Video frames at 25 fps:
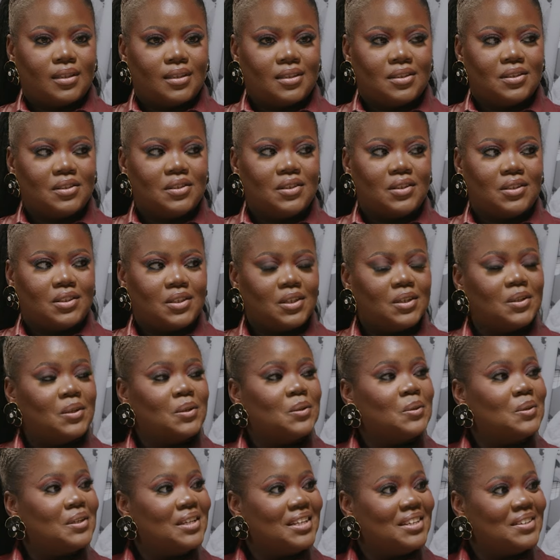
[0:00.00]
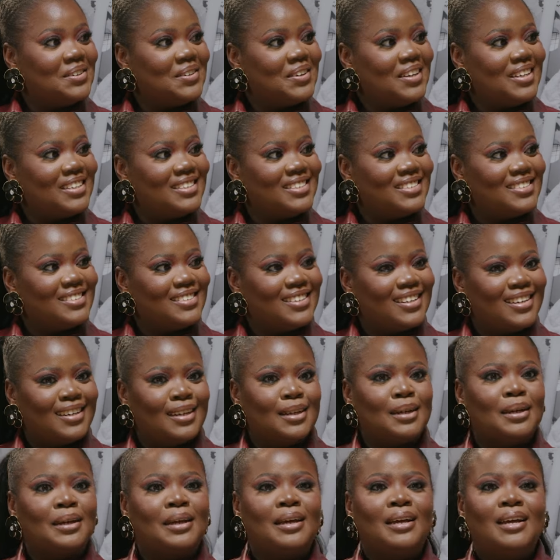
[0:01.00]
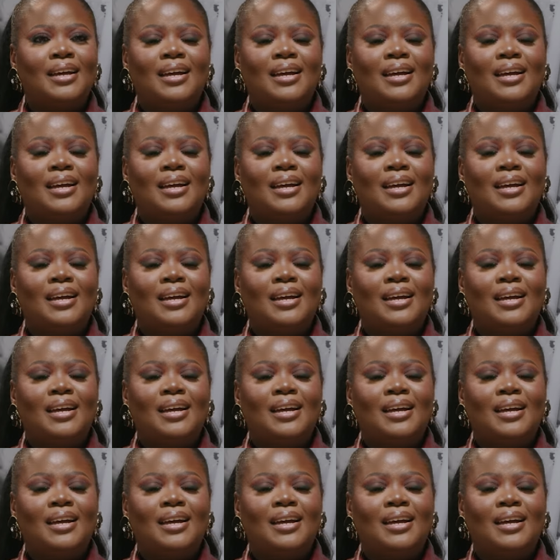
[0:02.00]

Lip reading: Such a loaded question.